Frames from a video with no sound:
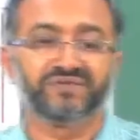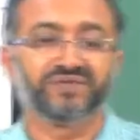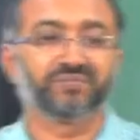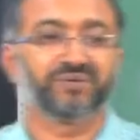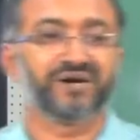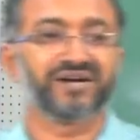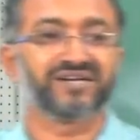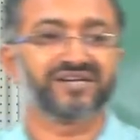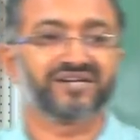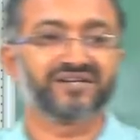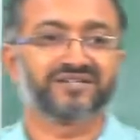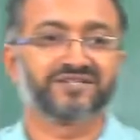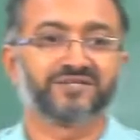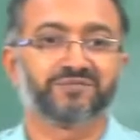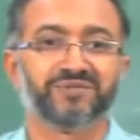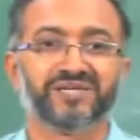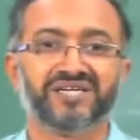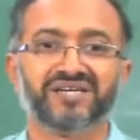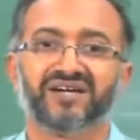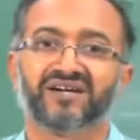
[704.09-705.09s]
the particles
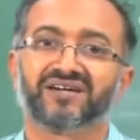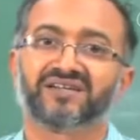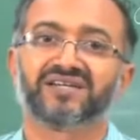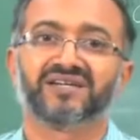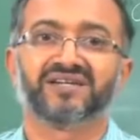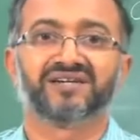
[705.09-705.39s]
being at the